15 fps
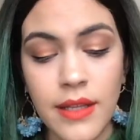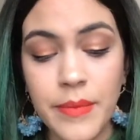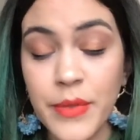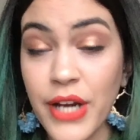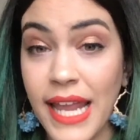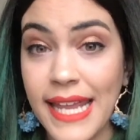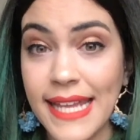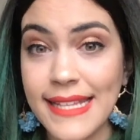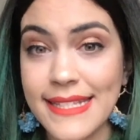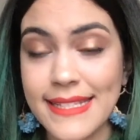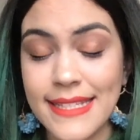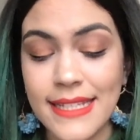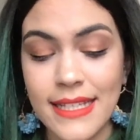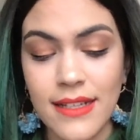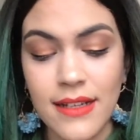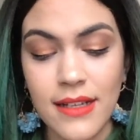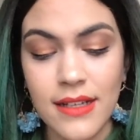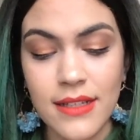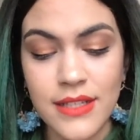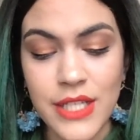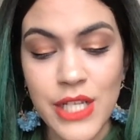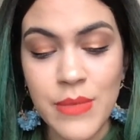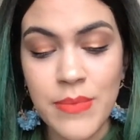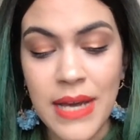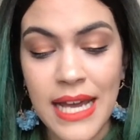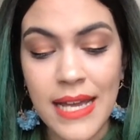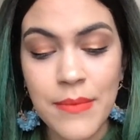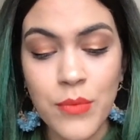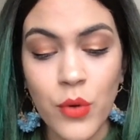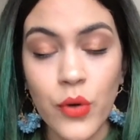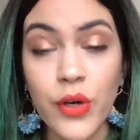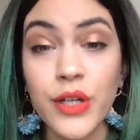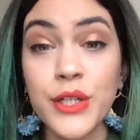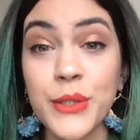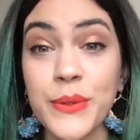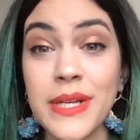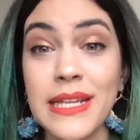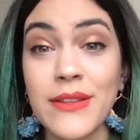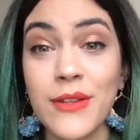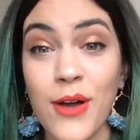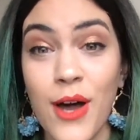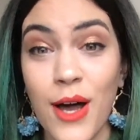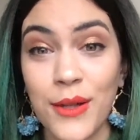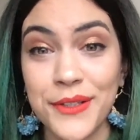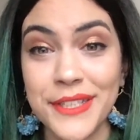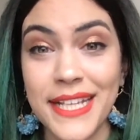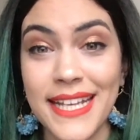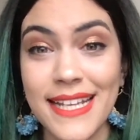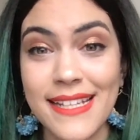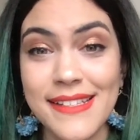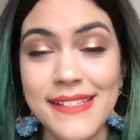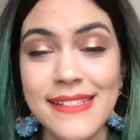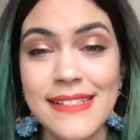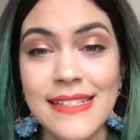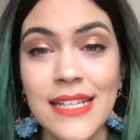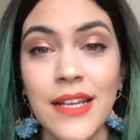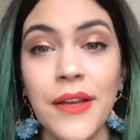Number 8, do you buy more during the holidays?